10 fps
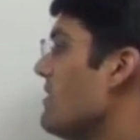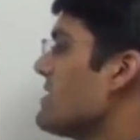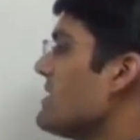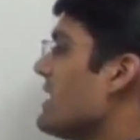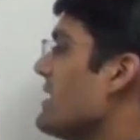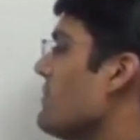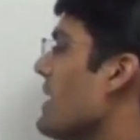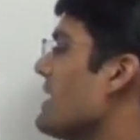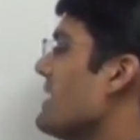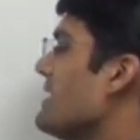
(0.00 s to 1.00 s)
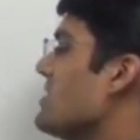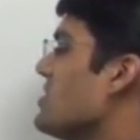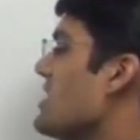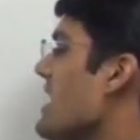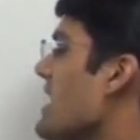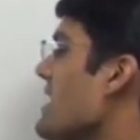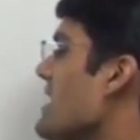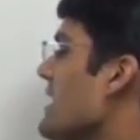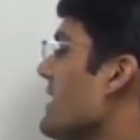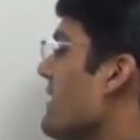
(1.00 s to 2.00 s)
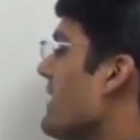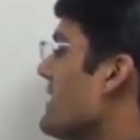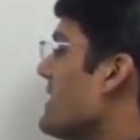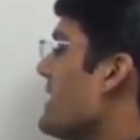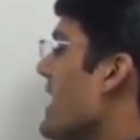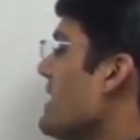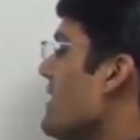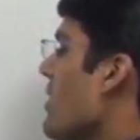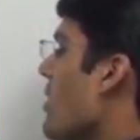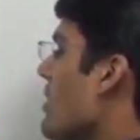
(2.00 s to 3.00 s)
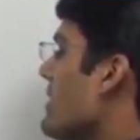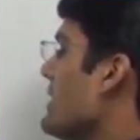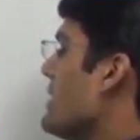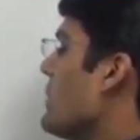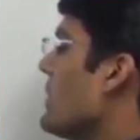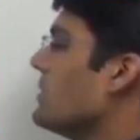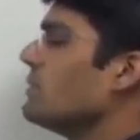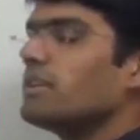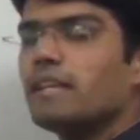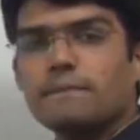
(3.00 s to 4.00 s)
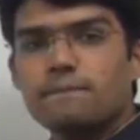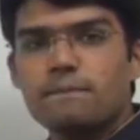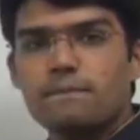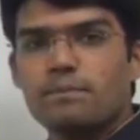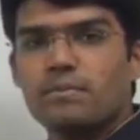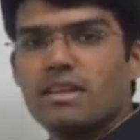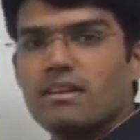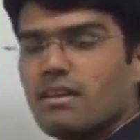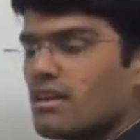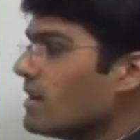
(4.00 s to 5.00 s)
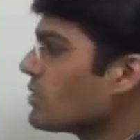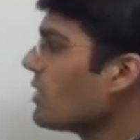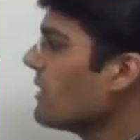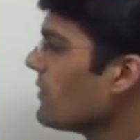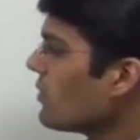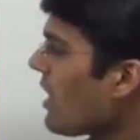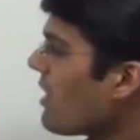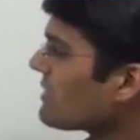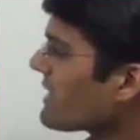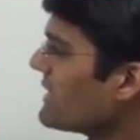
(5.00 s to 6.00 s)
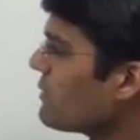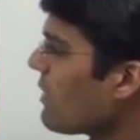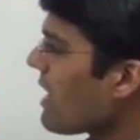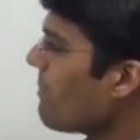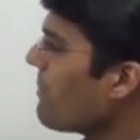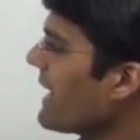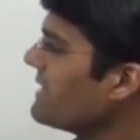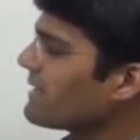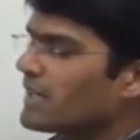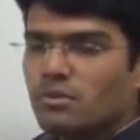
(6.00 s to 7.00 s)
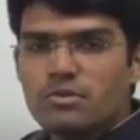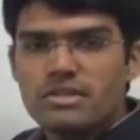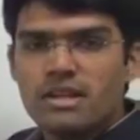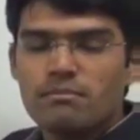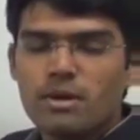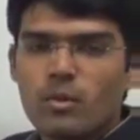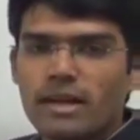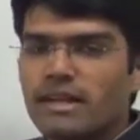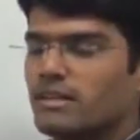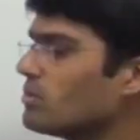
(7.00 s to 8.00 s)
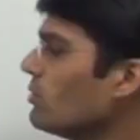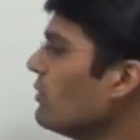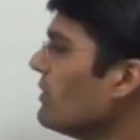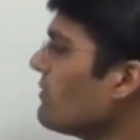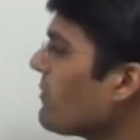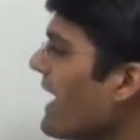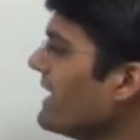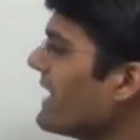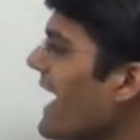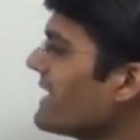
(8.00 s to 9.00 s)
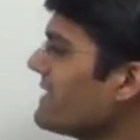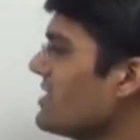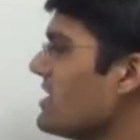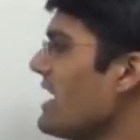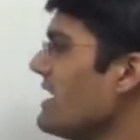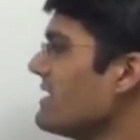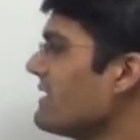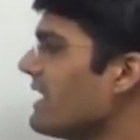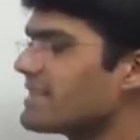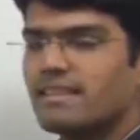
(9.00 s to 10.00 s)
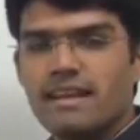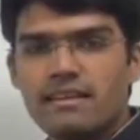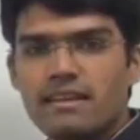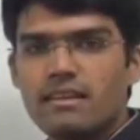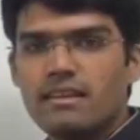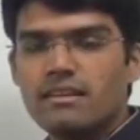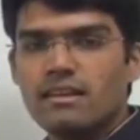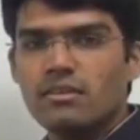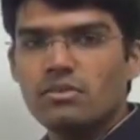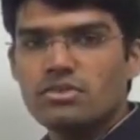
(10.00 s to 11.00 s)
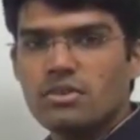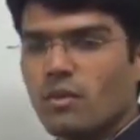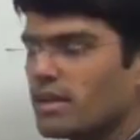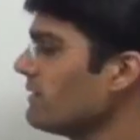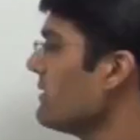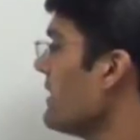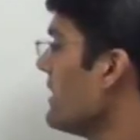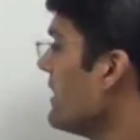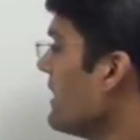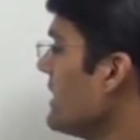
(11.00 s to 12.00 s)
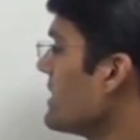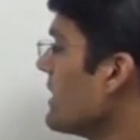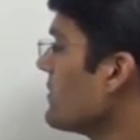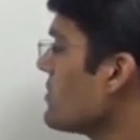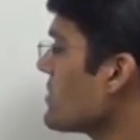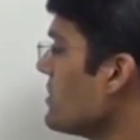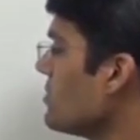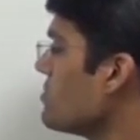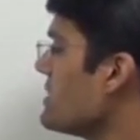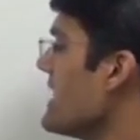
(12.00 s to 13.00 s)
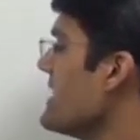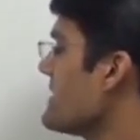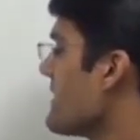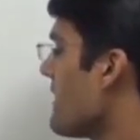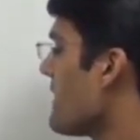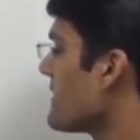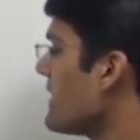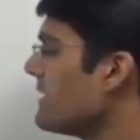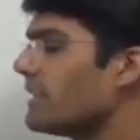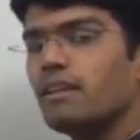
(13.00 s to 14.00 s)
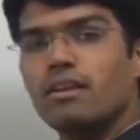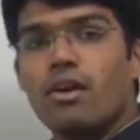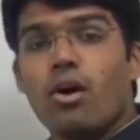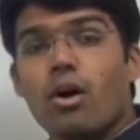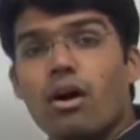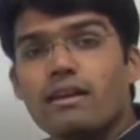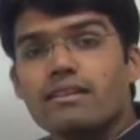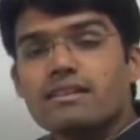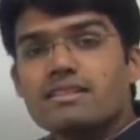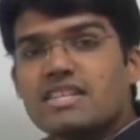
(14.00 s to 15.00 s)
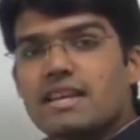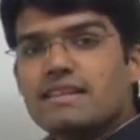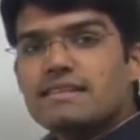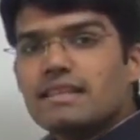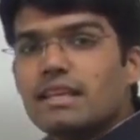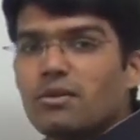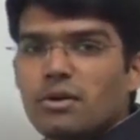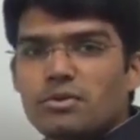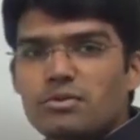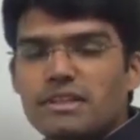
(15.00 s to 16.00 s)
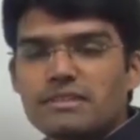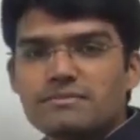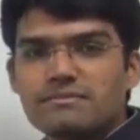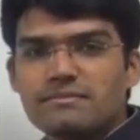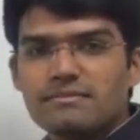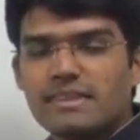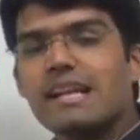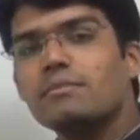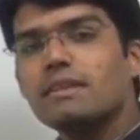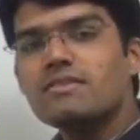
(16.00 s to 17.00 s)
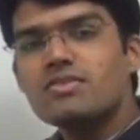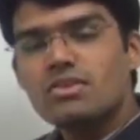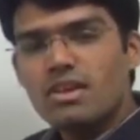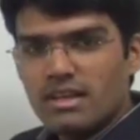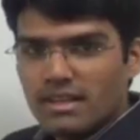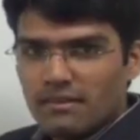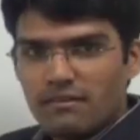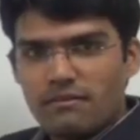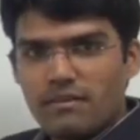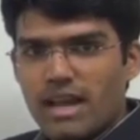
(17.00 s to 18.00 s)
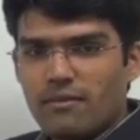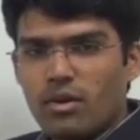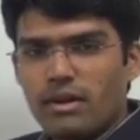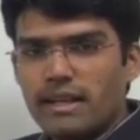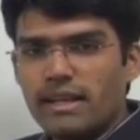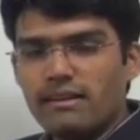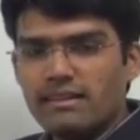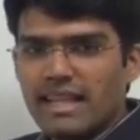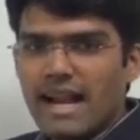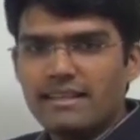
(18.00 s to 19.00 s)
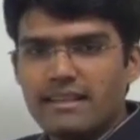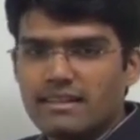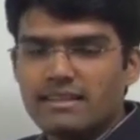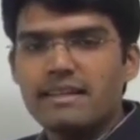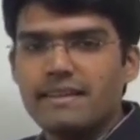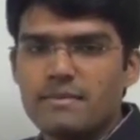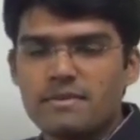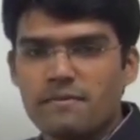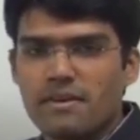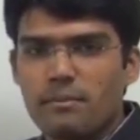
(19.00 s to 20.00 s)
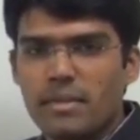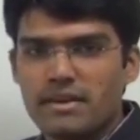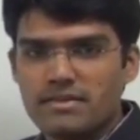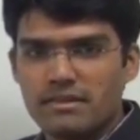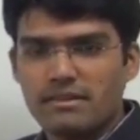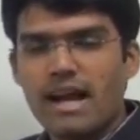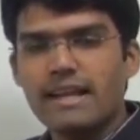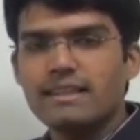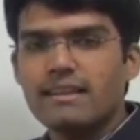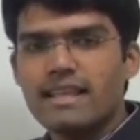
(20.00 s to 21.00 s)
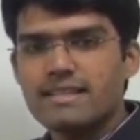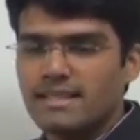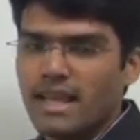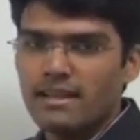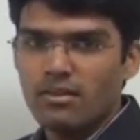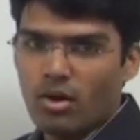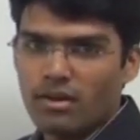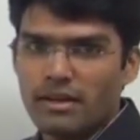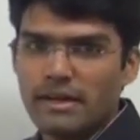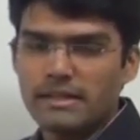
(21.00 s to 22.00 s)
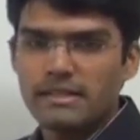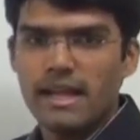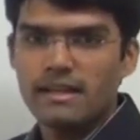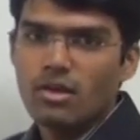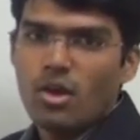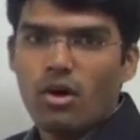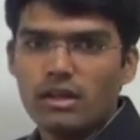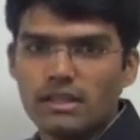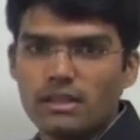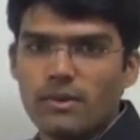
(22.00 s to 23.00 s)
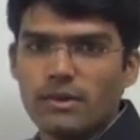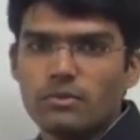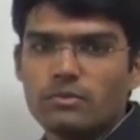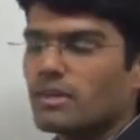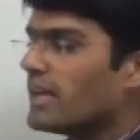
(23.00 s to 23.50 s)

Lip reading: which is nothing but j greater than or equal to t. So if you now try to combine conclusion number 1 and 2, we find that j is less than t in conclusion 1. In conclusion 2, j is greater than t, or j is equal to t. That means we have already learned that there are 3 types of comparison, either less than or greater than or equal to.